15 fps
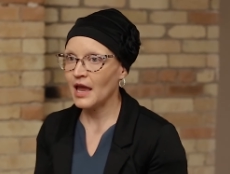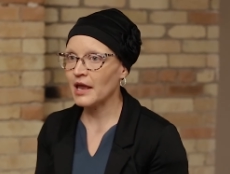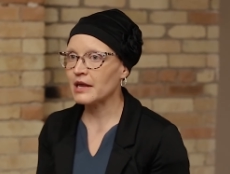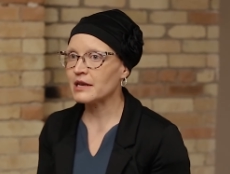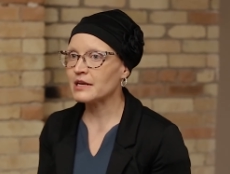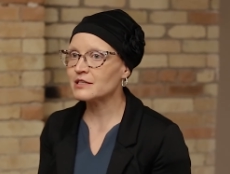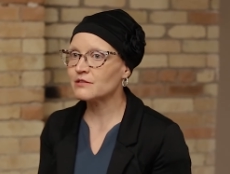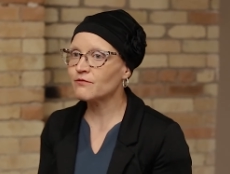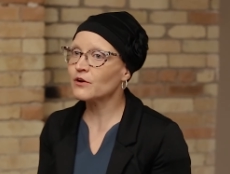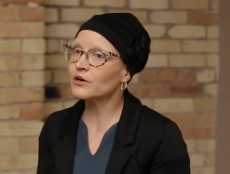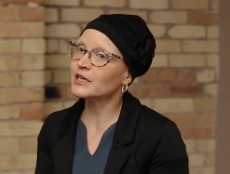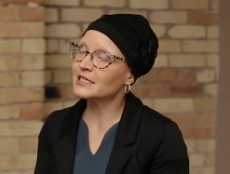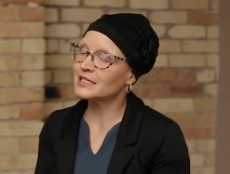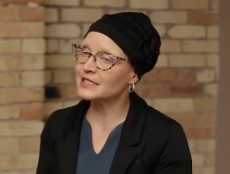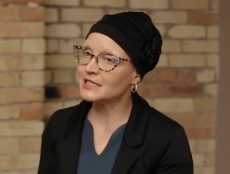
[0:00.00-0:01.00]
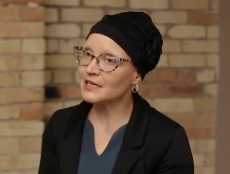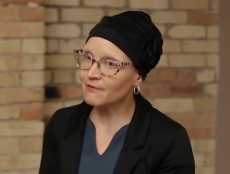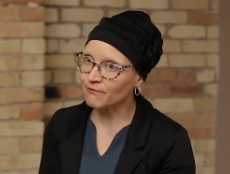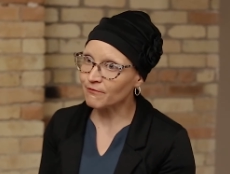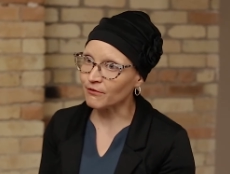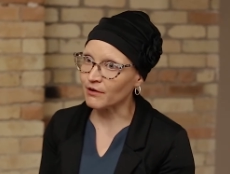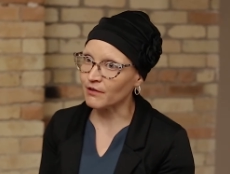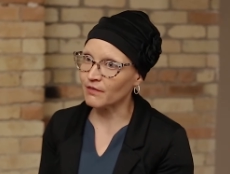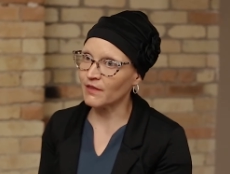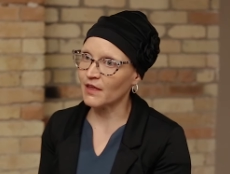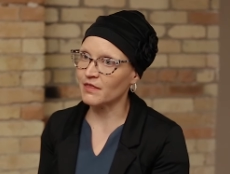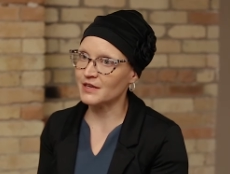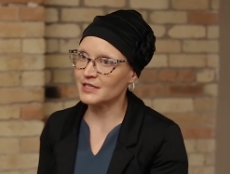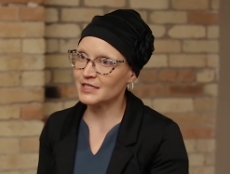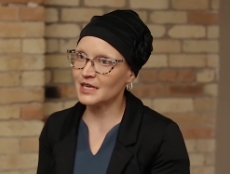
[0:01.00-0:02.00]
And it's very different than
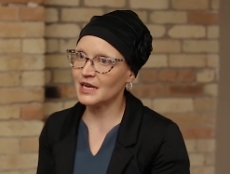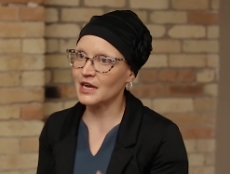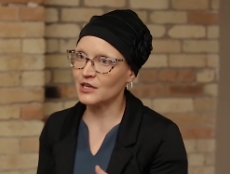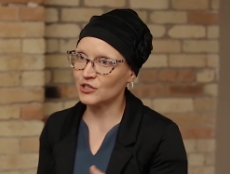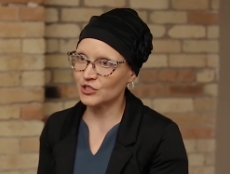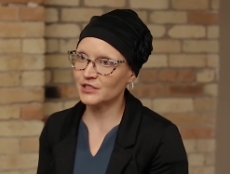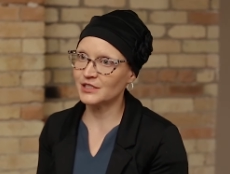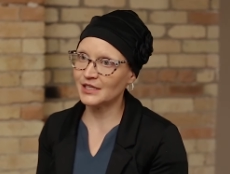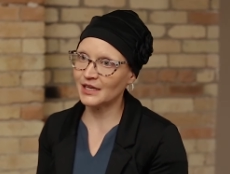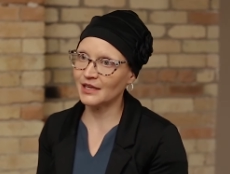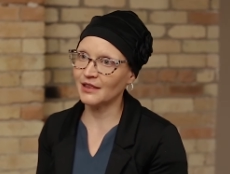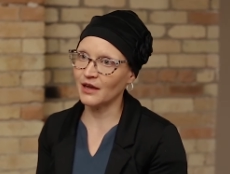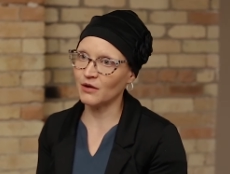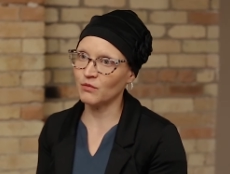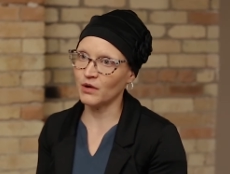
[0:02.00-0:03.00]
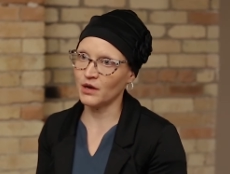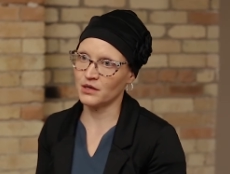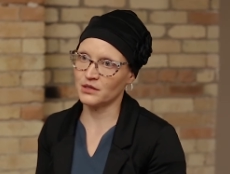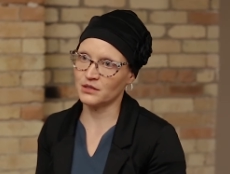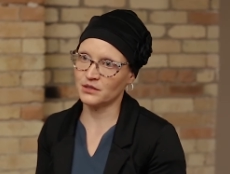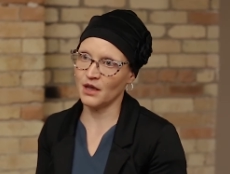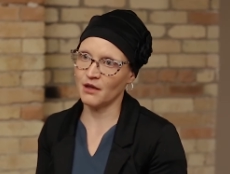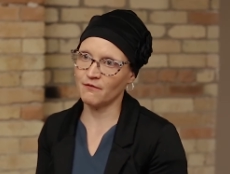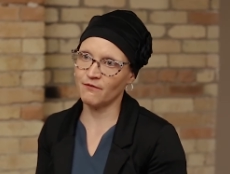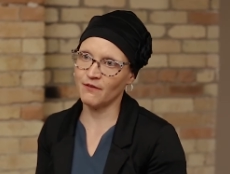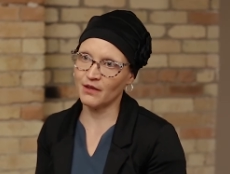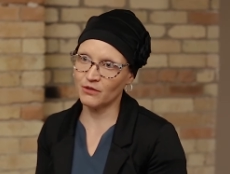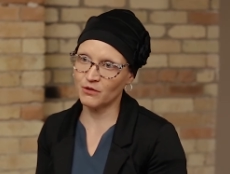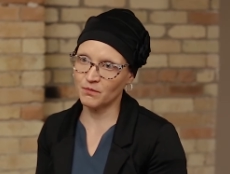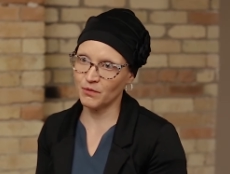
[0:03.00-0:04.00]
the THC that was
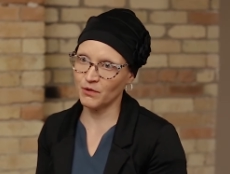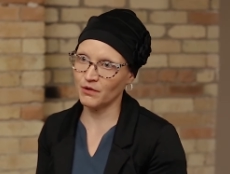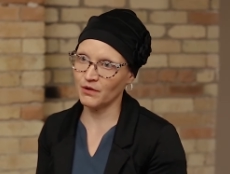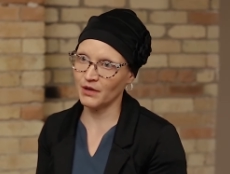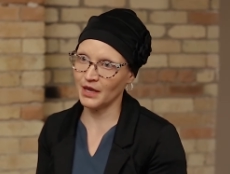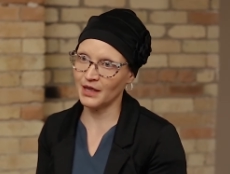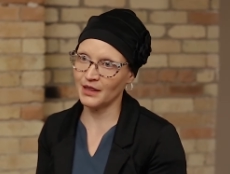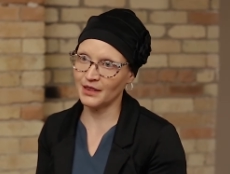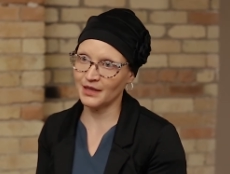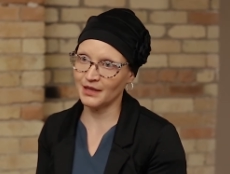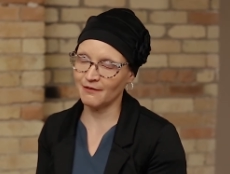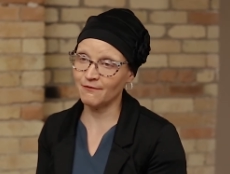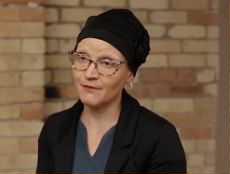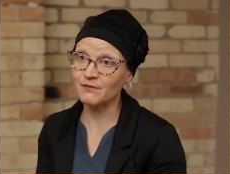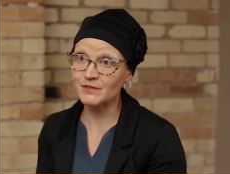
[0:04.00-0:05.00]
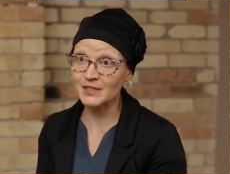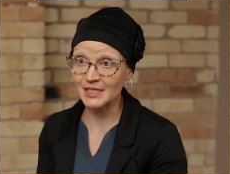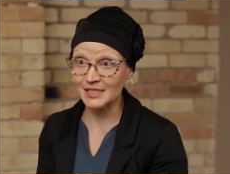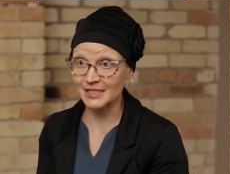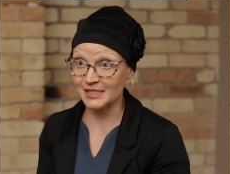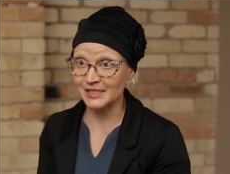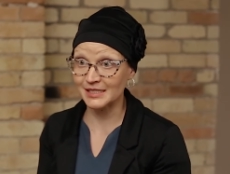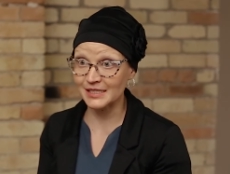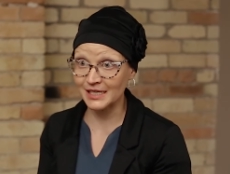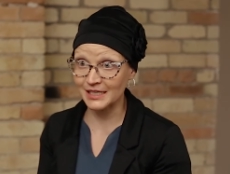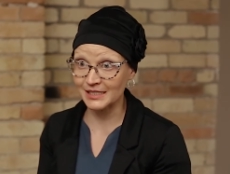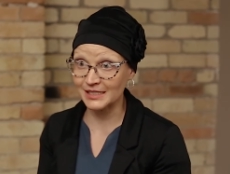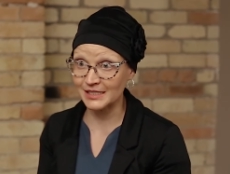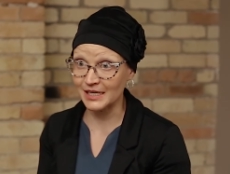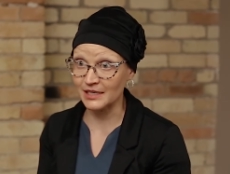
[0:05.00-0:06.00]
available in the 50s and
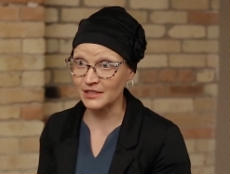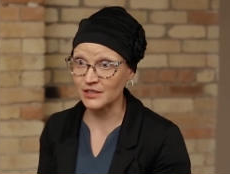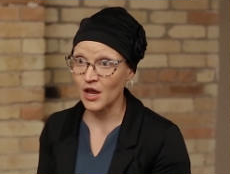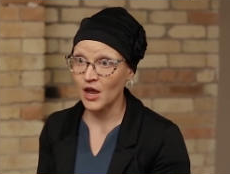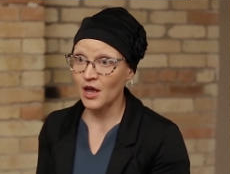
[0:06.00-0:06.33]
60s.